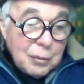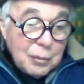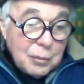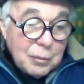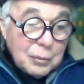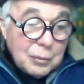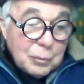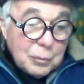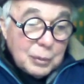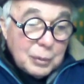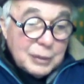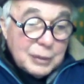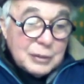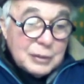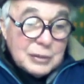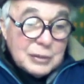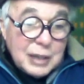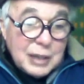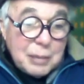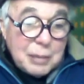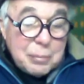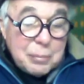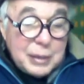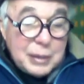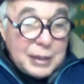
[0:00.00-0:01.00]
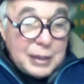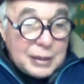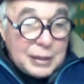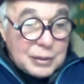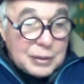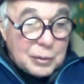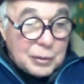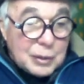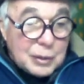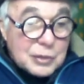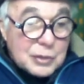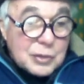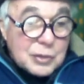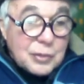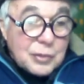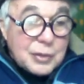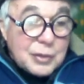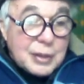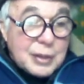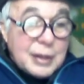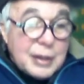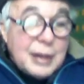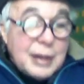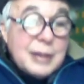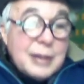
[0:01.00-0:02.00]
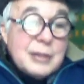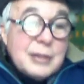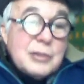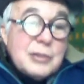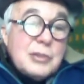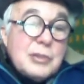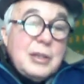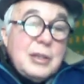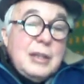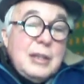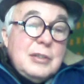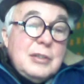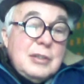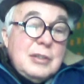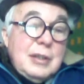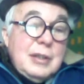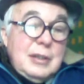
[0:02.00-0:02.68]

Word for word: what does that mean to us in the United States?